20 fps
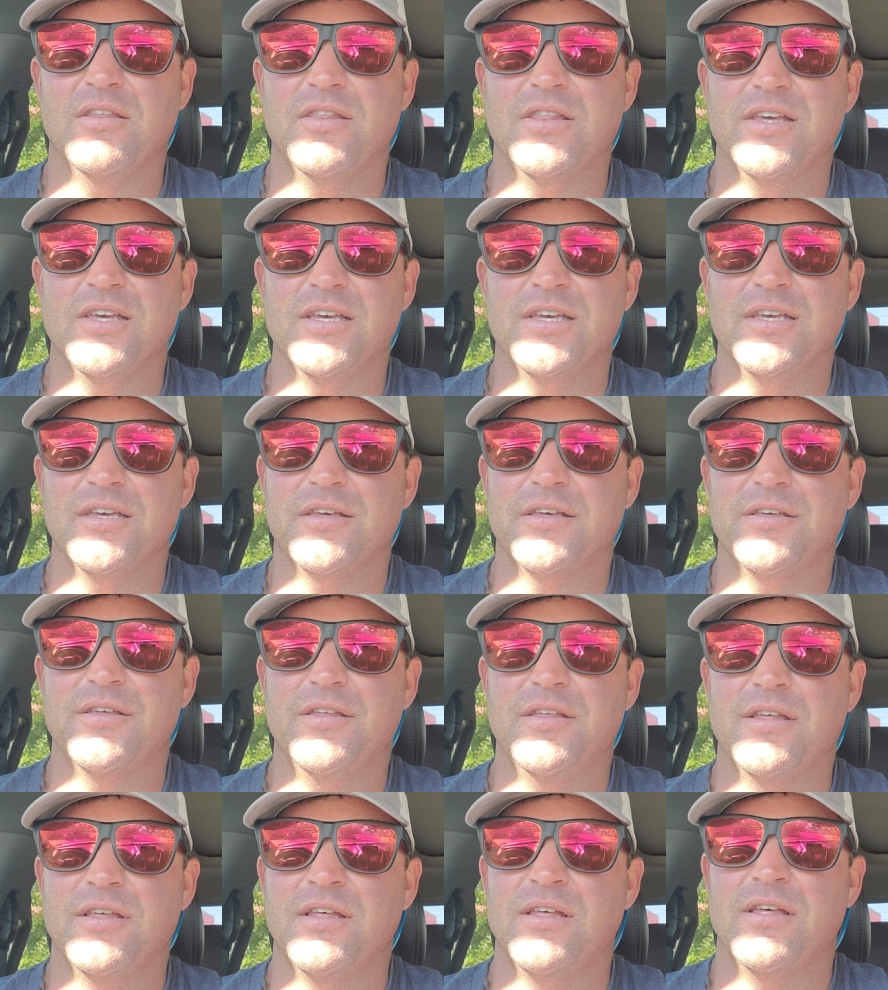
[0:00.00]
The
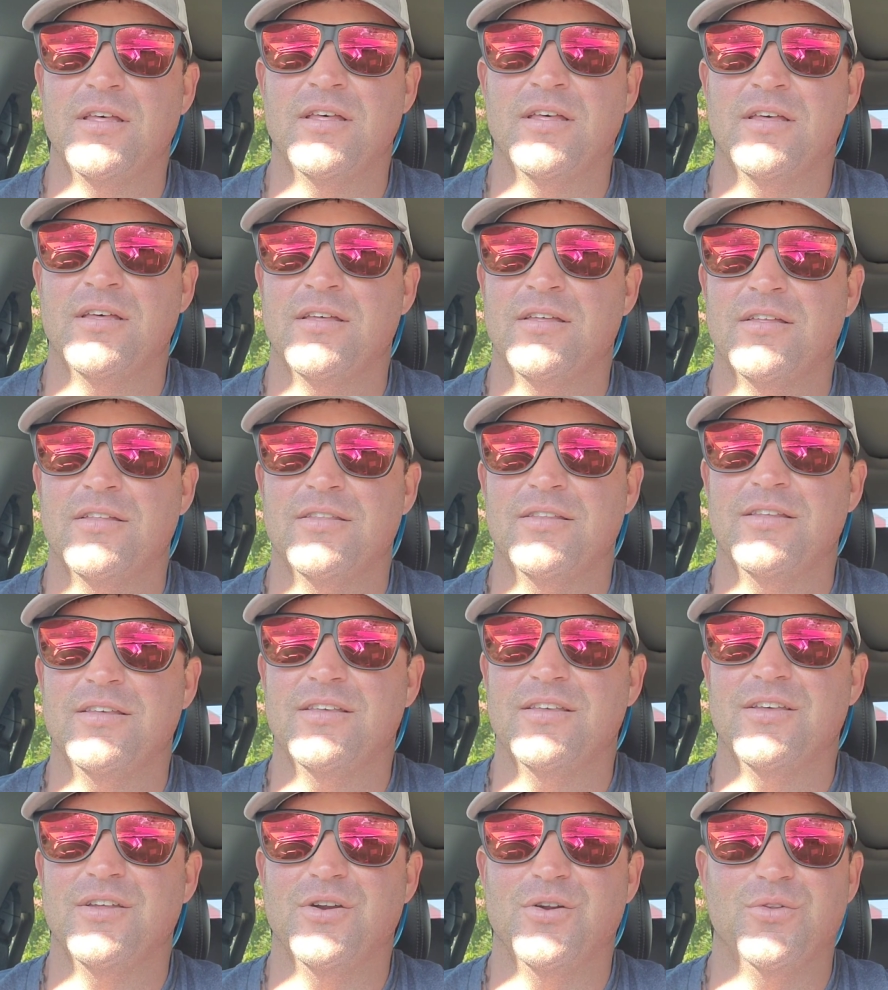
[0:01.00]

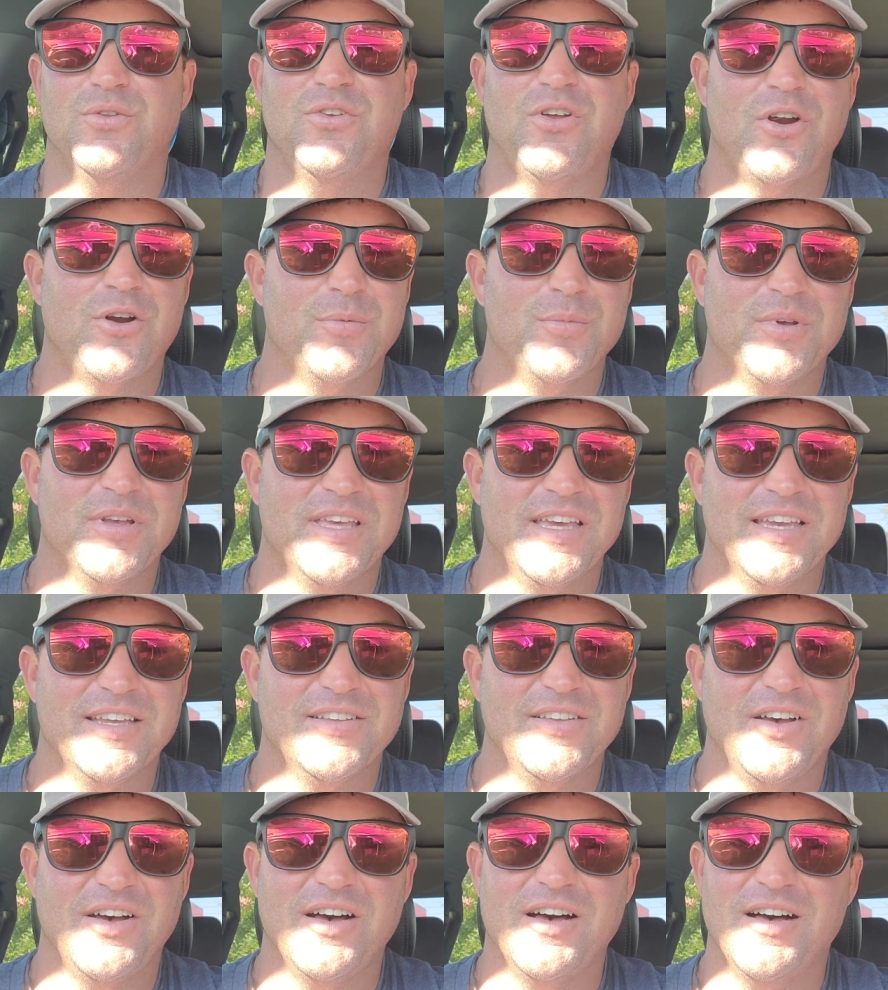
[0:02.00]
you know, tournament
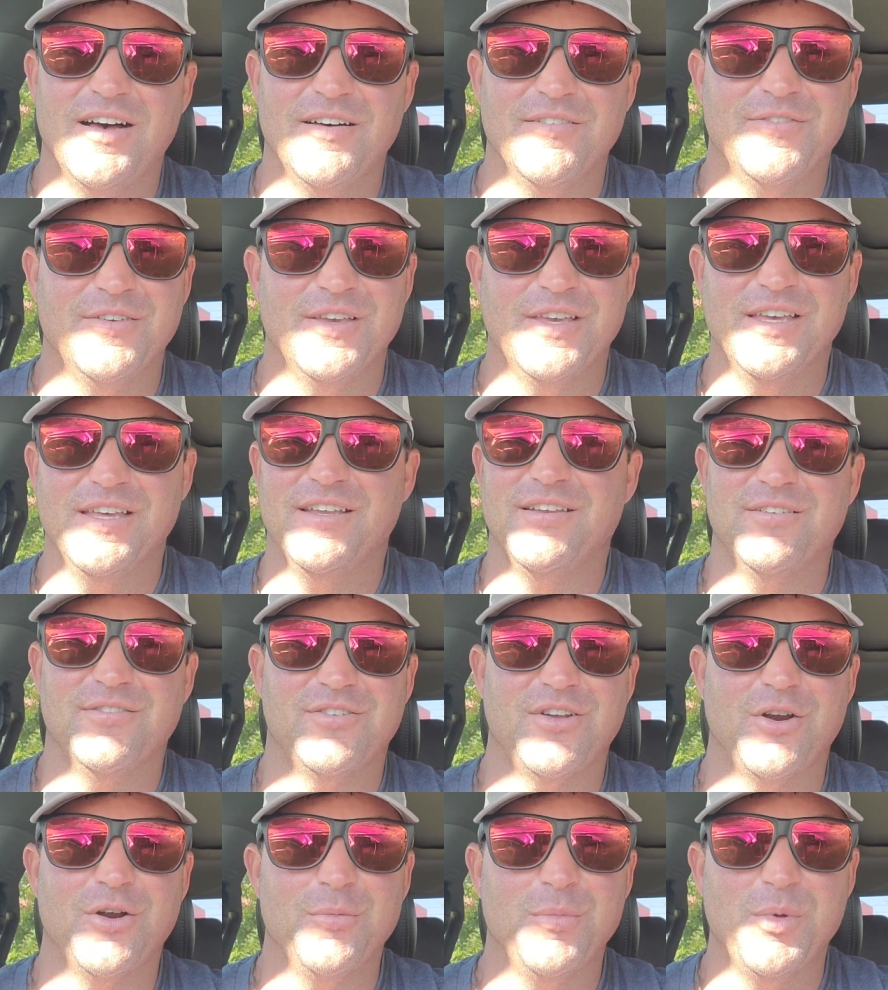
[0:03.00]
kicked off, you get
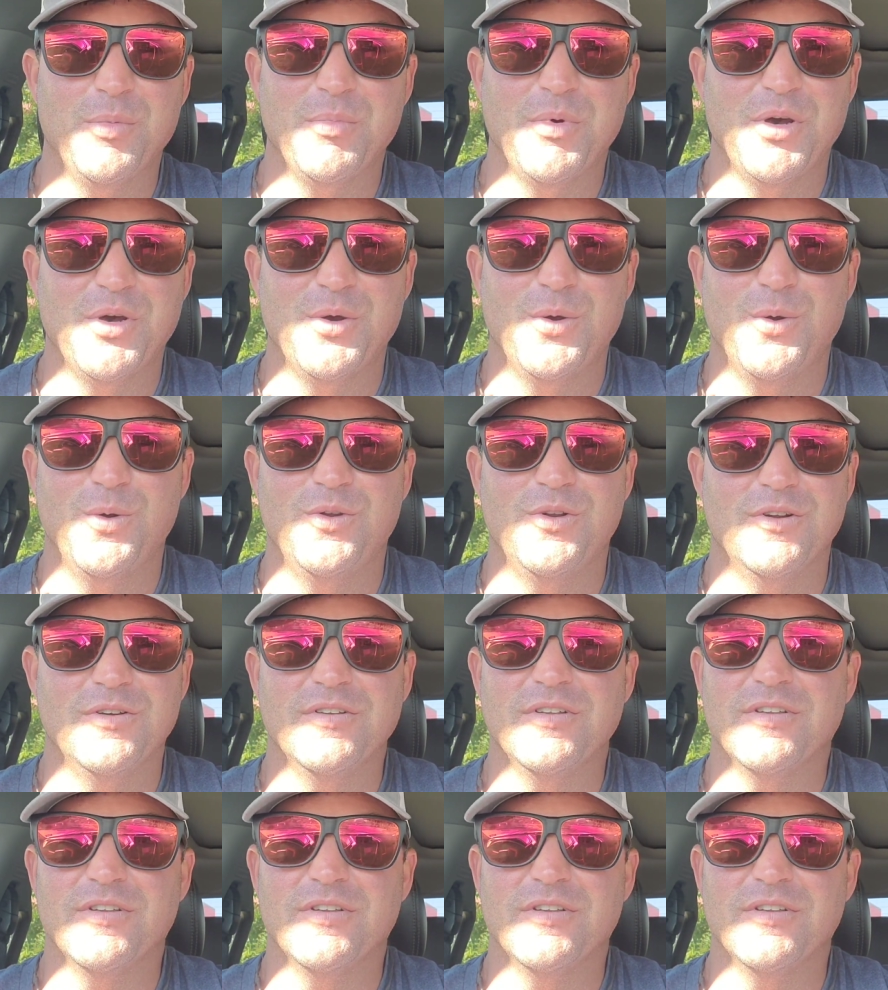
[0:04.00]
in tournament mode, you're